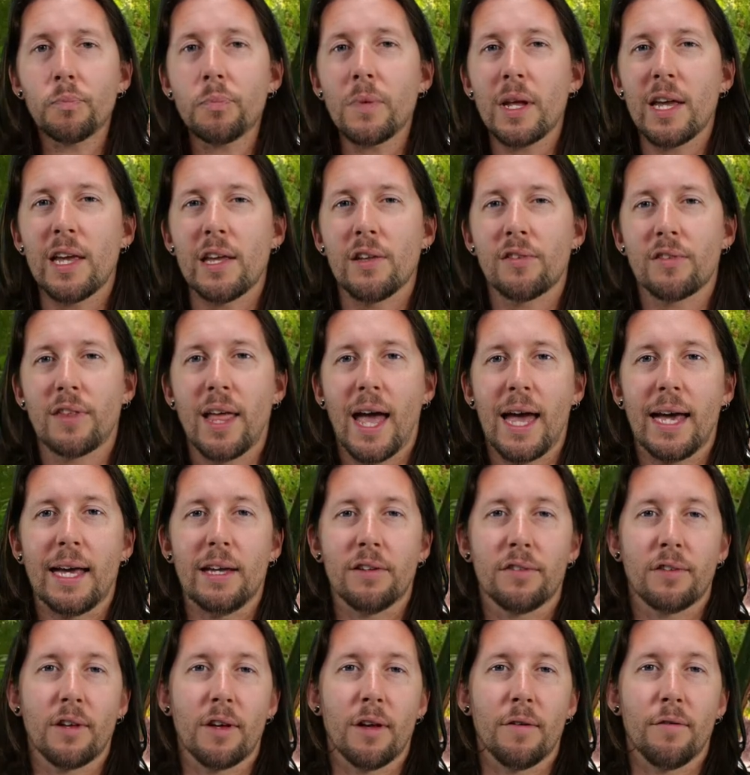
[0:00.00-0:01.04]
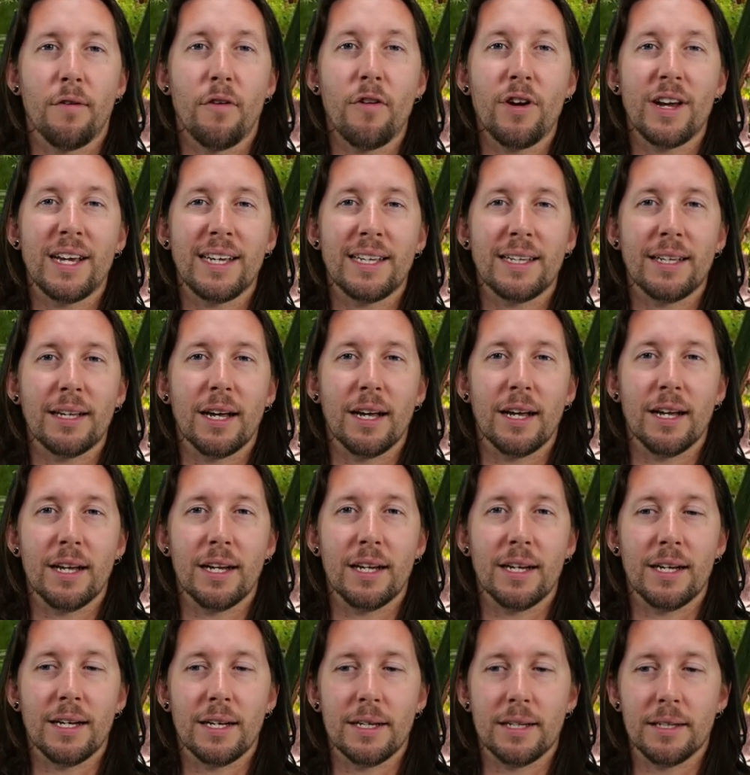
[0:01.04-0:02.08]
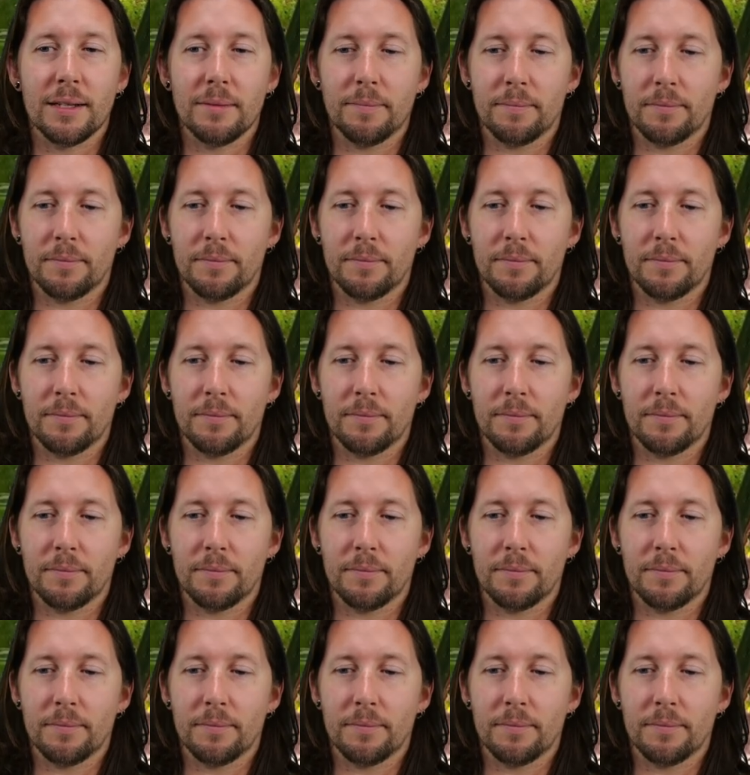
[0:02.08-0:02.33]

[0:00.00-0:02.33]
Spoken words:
is that it's a very it's a